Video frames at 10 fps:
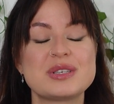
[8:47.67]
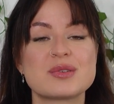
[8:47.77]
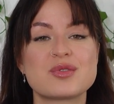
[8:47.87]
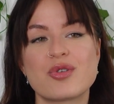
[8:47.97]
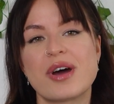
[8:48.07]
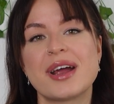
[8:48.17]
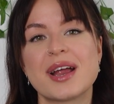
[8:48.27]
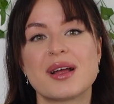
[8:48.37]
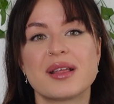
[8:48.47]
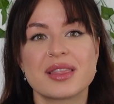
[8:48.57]
to
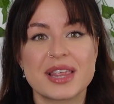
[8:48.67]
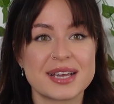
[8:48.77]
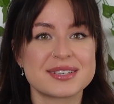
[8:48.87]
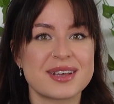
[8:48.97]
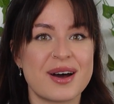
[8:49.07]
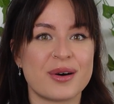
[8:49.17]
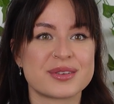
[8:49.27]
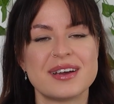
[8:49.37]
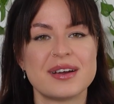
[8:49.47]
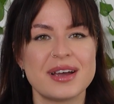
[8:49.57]
try things out.